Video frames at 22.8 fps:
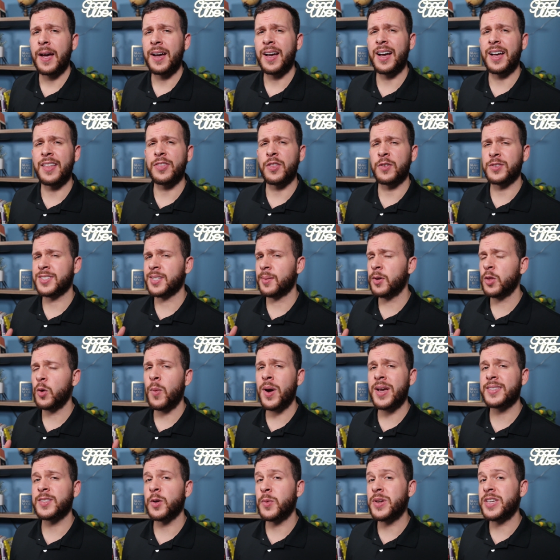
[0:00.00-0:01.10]
Uh, some of the
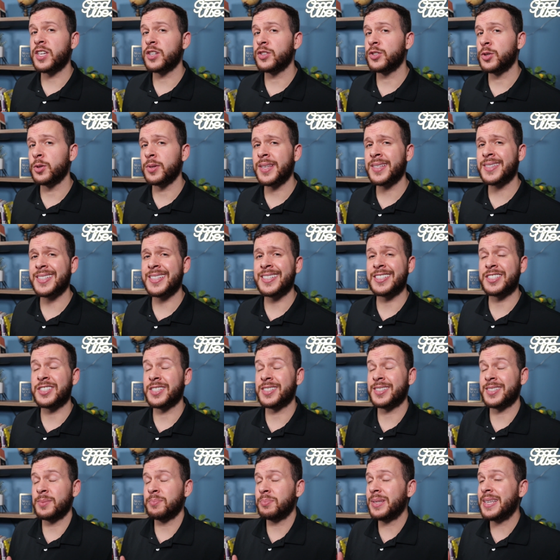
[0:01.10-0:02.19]
ways that we can do this is to
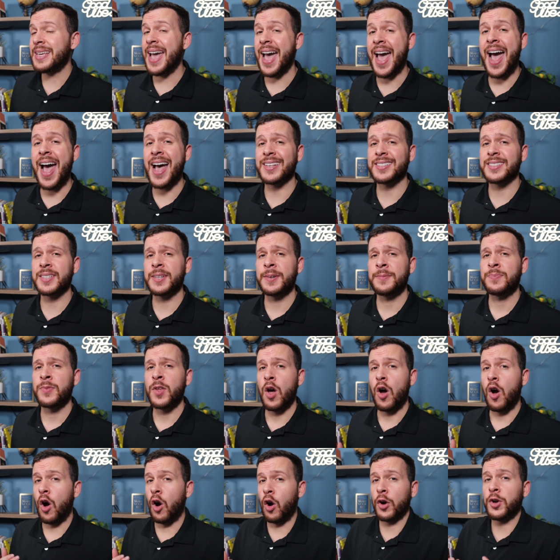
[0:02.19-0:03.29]
simply ask,
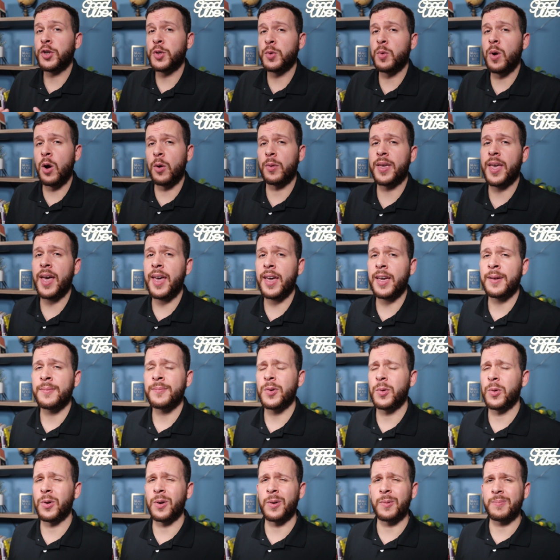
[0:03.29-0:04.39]
"Are you okay?"
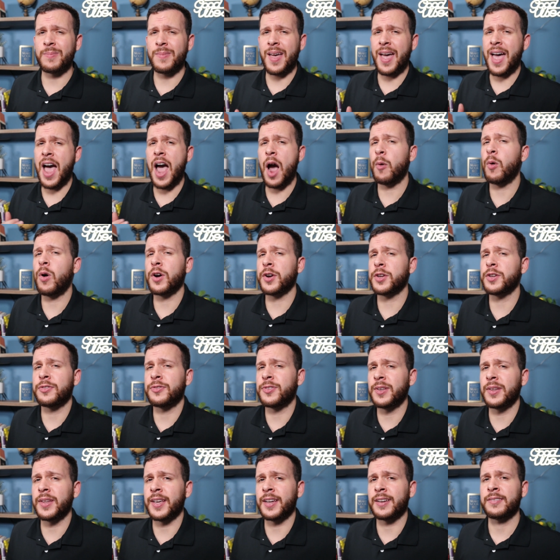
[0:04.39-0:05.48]
or "How are you
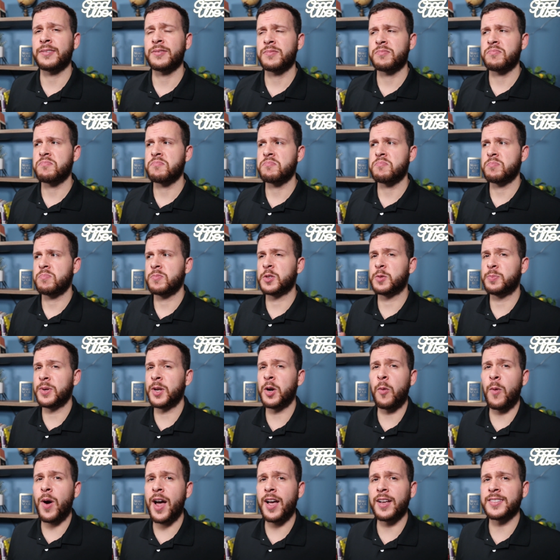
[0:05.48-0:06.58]
feeling? It's
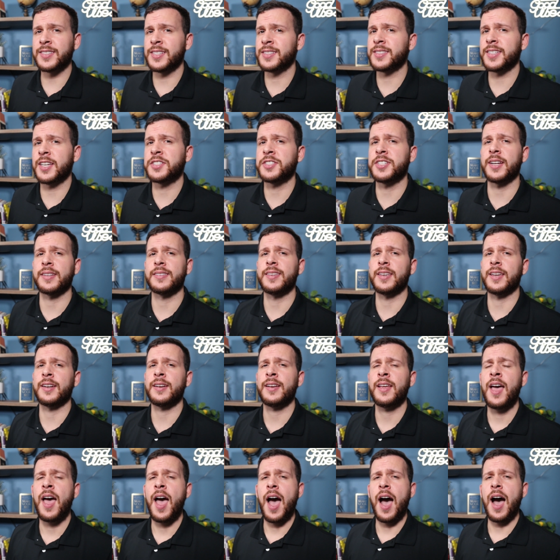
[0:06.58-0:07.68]
been a while since I checked in."
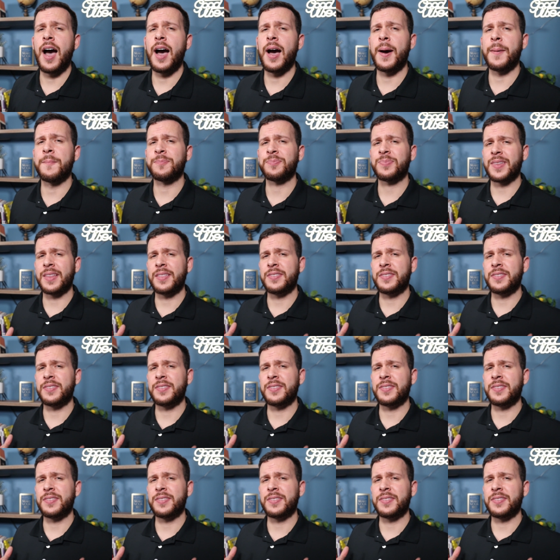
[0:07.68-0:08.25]
Um,